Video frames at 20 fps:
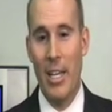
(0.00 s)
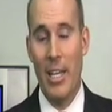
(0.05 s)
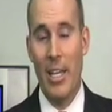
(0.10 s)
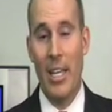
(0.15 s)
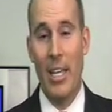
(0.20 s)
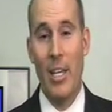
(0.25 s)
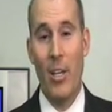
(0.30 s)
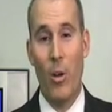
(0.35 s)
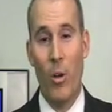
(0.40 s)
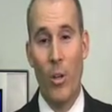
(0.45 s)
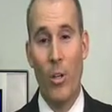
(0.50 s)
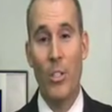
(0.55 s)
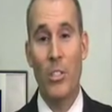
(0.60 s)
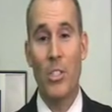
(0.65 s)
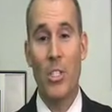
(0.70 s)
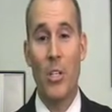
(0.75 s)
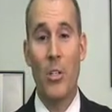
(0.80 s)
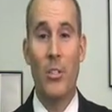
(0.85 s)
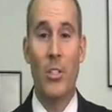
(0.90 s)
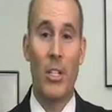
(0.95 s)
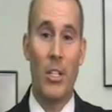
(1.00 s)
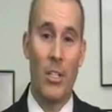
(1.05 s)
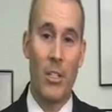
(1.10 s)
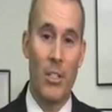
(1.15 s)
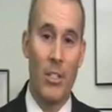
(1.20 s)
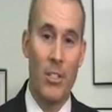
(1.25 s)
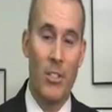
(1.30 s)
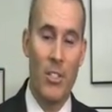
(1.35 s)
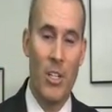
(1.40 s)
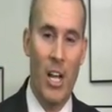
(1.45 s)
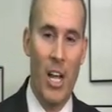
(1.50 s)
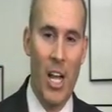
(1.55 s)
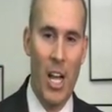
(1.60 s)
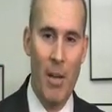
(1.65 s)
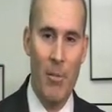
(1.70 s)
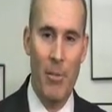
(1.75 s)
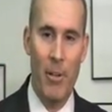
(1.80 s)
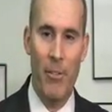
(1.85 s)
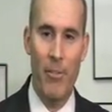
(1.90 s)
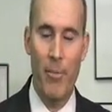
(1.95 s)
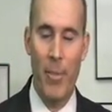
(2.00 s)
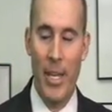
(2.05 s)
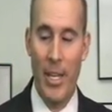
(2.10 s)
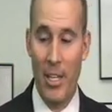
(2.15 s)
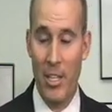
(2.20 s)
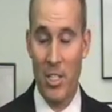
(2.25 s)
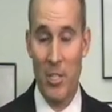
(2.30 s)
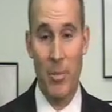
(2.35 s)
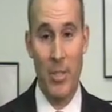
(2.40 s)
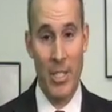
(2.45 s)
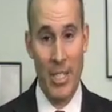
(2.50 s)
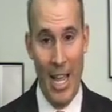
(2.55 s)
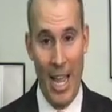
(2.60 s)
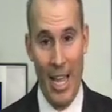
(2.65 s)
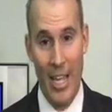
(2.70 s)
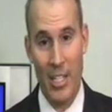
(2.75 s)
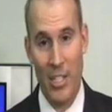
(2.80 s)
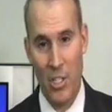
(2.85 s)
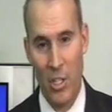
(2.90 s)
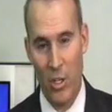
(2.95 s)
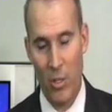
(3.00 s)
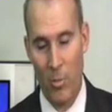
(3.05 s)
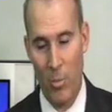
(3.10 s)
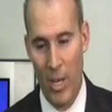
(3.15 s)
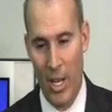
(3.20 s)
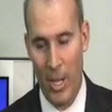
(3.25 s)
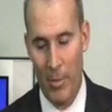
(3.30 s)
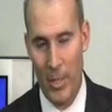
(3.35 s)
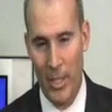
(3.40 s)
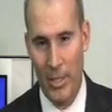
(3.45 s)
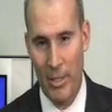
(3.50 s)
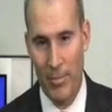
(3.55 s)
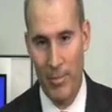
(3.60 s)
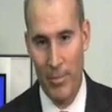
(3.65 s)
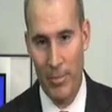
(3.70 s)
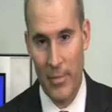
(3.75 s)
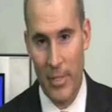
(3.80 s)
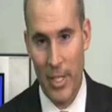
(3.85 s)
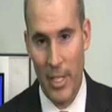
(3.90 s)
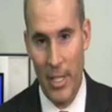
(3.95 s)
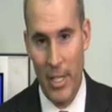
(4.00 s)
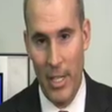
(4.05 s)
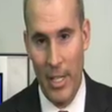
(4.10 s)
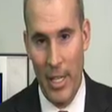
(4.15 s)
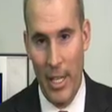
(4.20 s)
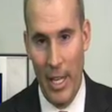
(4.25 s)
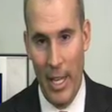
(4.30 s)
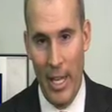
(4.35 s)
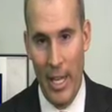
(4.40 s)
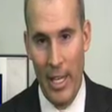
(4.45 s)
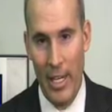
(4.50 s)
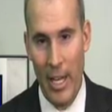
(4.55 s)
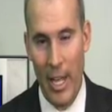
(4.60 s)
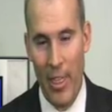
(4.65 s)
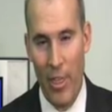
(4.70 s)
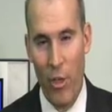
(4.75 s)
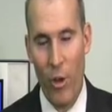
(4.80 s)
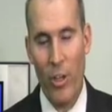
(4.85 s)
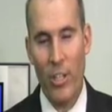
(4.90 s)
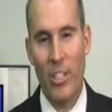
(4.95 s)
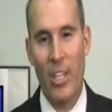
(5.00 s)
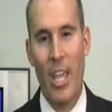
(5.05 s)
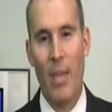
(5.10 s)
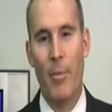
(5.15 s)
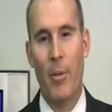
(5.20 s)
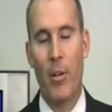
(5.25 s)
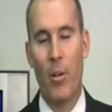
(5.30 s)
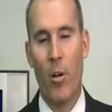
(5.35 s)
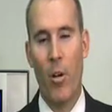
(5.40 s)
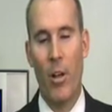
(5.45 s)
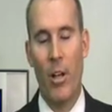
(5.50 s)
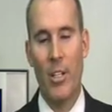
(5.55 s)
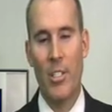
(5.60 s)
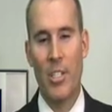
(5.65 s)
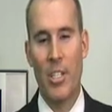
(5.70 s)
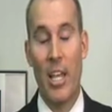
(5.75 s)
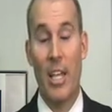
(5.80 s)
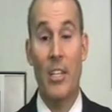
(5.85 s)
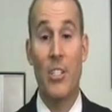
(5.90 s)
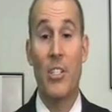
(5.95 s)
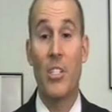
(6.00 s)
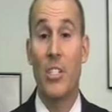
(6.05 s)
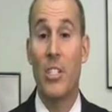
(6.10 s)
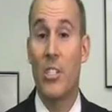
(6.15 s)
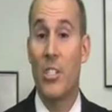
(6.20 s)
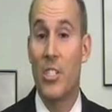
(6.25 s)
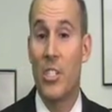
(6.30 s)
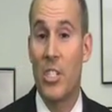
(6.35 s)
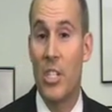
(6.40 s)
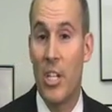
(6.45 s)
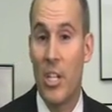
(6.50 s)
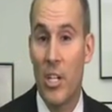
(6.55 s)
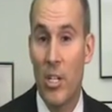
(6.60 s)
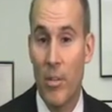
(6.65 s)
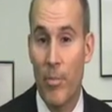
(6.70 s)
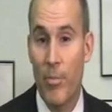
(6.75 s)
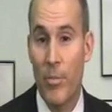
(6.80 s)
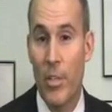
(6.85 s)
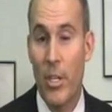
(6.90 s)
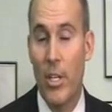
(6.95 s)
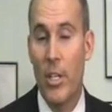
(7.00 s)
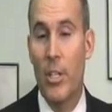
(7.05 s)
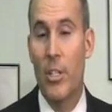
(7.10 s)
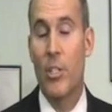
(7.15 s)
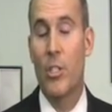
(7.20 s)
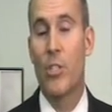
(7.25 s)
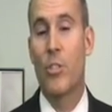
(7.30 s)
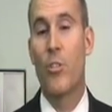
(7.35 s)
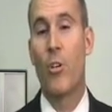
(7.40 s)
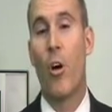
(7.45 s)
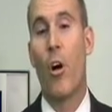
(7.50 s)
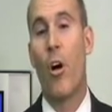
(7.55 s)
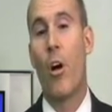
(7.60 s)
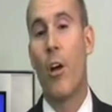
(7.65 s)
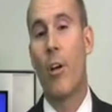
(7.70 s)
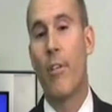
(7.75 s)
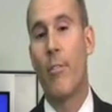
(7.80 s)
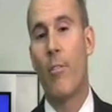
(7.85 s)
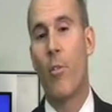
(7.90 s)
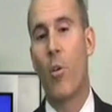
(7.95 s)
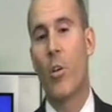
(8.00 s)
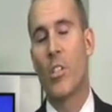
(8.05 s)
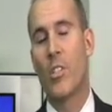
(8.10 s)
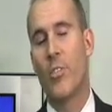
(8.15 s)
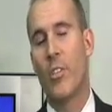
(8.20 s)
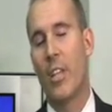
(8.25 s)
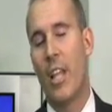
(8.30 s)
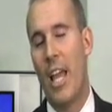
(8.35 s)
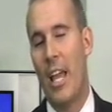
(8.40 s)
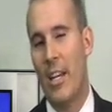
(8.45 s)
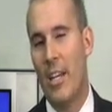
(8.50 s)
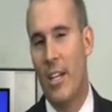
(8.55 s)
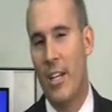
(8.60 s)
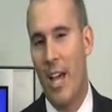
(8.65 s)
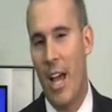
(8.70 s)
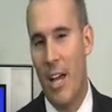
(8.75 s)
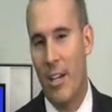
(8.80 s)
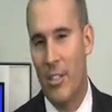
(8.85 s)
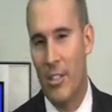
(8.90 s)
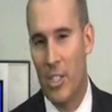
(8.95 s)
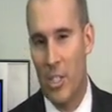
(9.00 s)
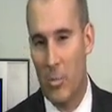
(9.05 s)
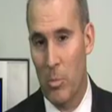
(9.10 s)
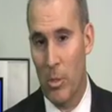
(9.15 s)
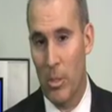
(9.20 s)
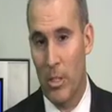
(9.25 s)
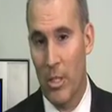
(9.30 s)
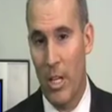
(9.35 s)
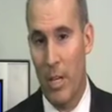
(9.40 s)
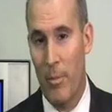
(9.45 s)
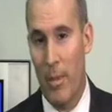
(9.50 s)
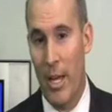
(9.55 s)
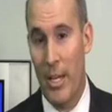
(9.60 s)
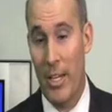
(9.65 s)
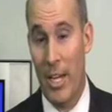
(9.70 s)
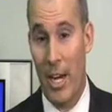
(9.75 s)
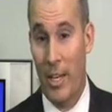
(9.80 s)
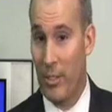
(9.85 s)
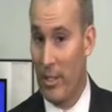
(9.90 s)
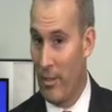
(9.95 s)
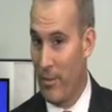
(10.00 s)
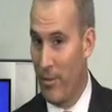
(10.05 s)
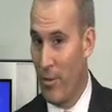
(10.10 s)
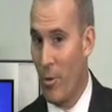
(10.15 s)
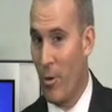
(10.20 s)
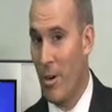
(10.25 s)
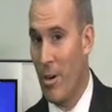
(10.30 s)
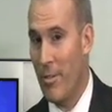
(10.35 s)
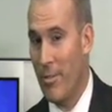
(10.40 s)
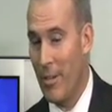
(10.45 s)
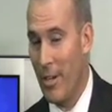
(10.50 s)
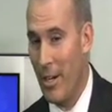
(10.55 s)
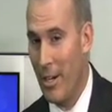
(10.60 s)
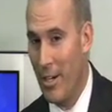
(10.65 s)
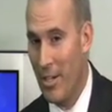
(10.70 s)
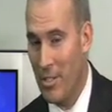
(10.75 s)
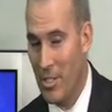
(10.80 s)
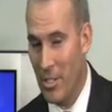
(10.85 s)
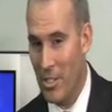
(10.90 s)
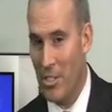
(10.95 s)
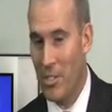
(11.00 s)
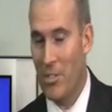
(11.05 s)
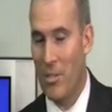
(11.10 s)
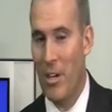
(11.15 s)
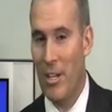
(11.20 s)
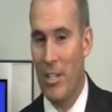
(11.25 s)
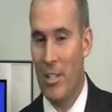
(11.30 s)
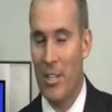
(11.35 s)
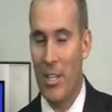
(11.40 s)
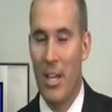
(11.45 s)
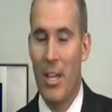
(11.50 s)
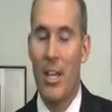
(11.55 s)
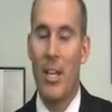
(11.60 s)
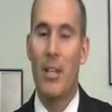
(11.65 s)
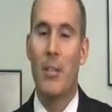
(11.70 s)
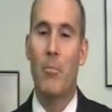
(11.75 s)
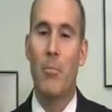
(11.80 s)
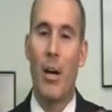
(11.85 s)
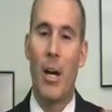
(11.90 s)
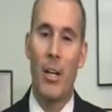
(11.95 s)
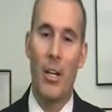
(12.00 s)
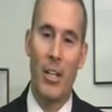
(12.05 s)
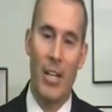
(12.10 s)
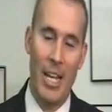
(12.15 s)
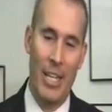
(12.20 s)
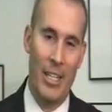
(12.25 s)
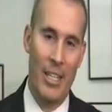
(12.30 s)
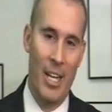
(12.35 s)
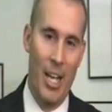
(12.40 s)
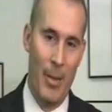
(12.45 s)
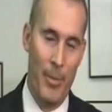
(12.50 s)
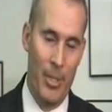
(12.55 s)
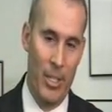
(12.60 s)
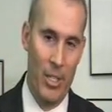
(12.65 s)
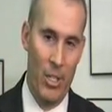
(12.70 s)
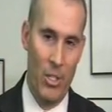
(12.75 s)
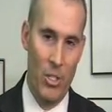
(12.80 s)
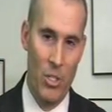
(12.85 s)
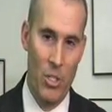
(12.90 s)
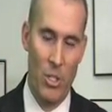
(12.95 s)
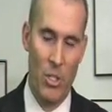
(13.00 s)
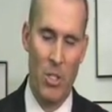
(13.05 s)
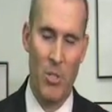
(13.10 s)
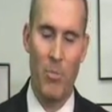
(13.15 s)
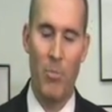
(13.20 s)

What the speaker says: He also did a good job of making some attacks on Obama, and I thought came across as sincere, strong, forceful, and knowledgeable about not only foreign affairs, his strength, but on economic issues.